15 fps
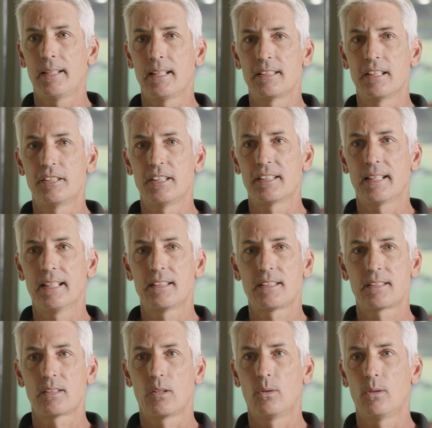because it just gets
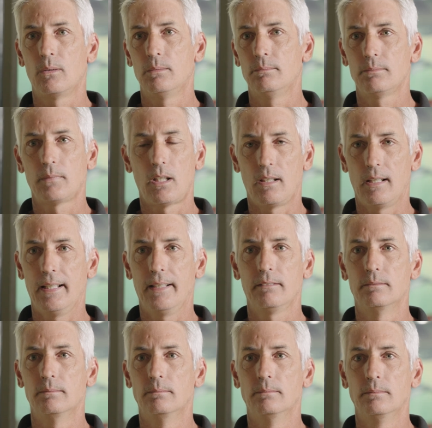so
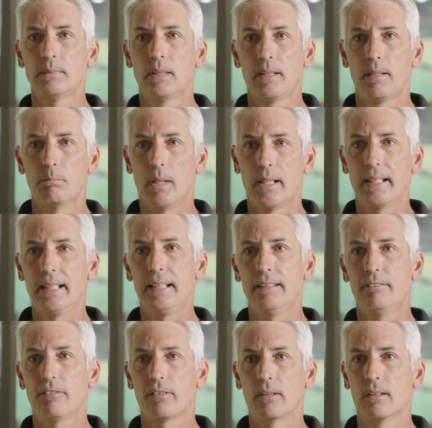hot and muggy
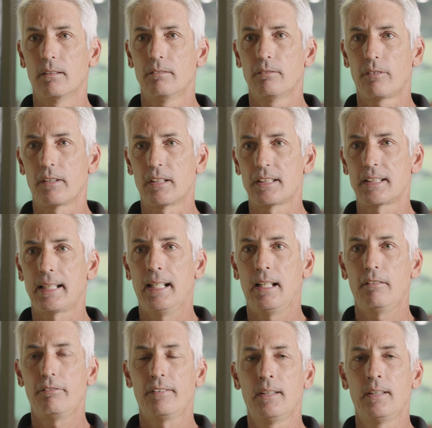for the staff.